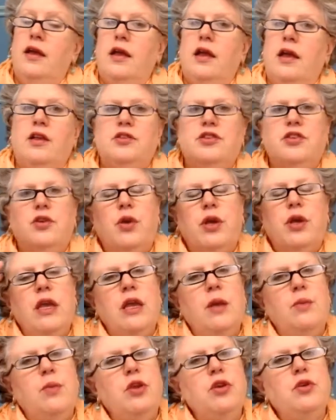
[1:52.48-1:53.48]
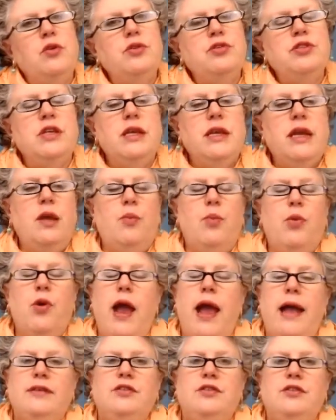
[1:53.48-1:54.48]
And so keep using it,
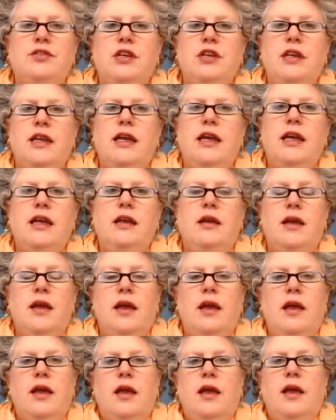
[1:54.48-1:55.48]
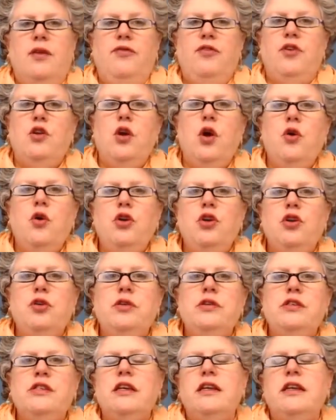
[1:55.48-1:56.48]
practicing it. If you don't
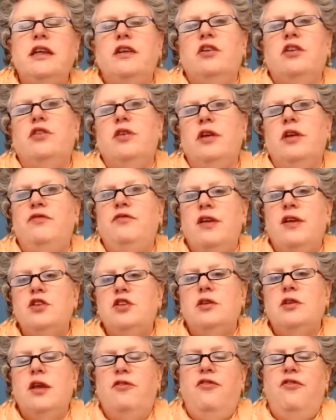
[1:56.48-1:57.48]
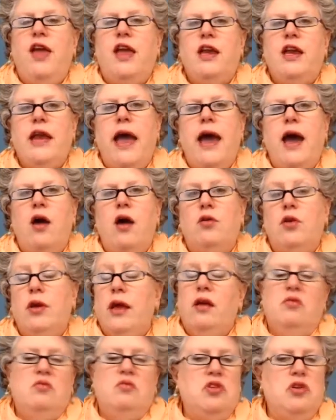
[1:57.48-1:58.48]
use it, it'll eventually fade out.
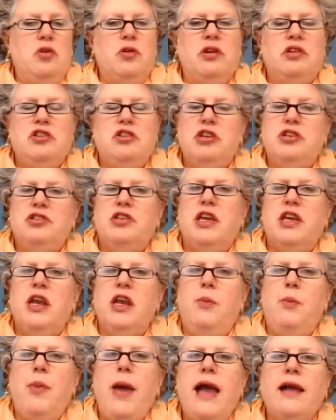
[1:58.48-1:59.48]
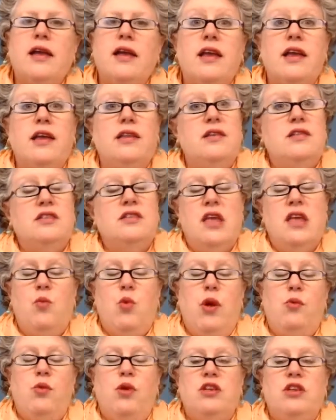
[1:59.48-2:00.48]
You can just get it back again the same
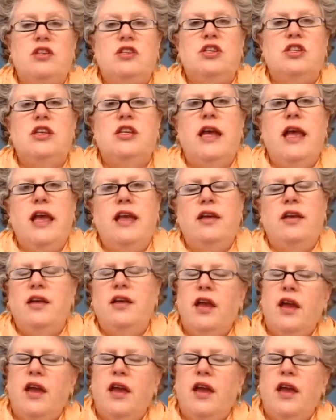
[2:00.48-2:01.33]
way we did today.